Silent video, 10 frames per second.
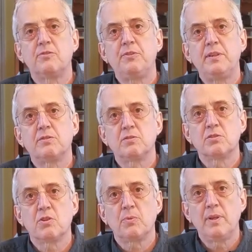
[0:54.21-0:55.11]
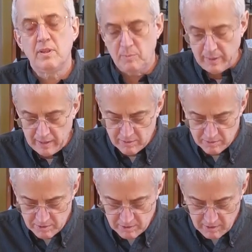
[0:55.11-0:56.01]
It features three of the
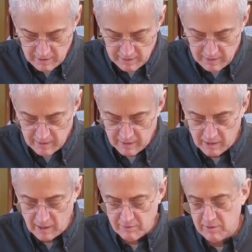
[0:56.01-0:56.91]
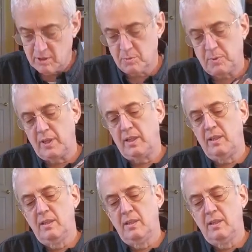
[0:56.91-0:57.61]
bears on a cover display.